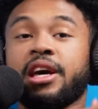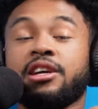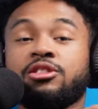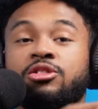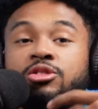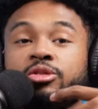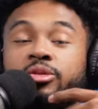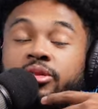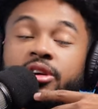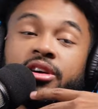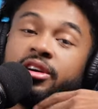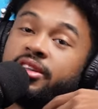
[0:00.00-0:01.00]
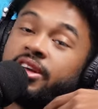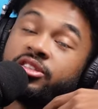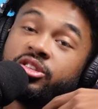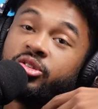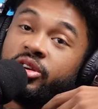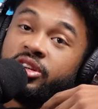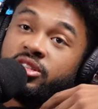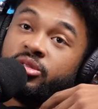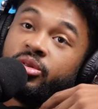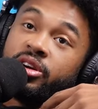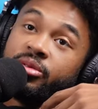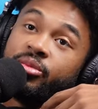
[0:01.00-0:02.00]
that is true. That's crazy
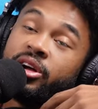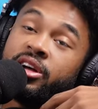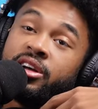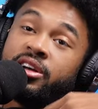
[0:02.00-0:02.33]
work, bro.